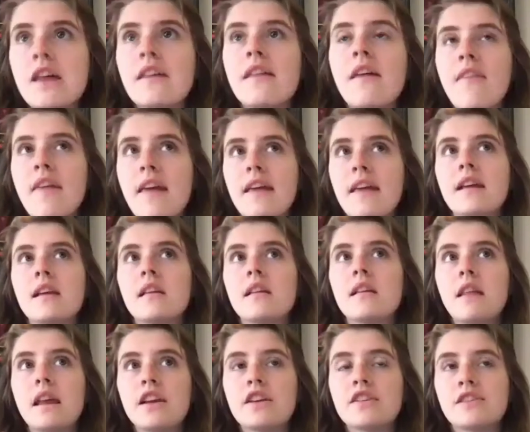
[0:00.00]
so, and then they,
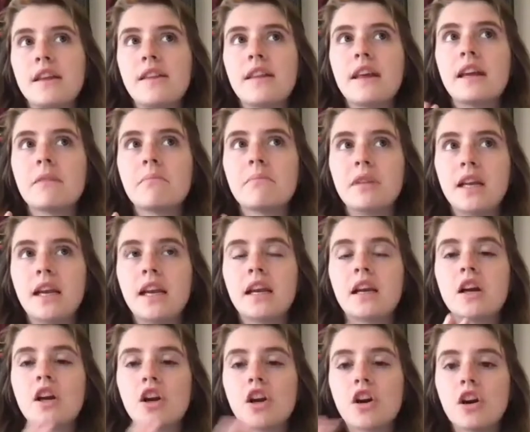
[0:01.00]
like you said, they
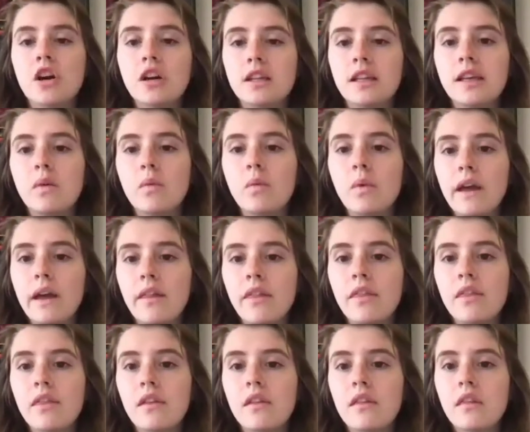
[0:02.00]
completed concurrently with
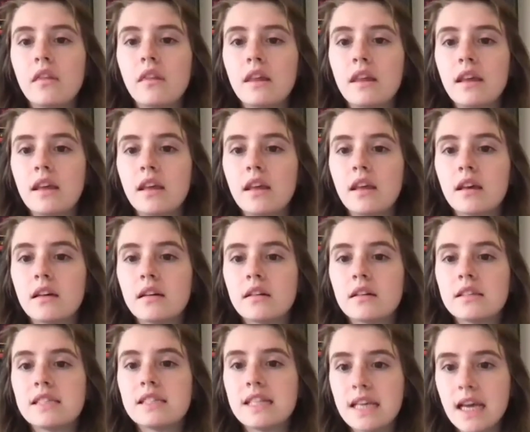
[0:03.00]
the
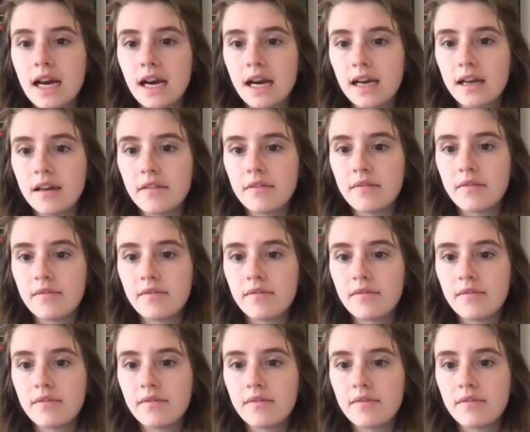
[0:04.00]
DI.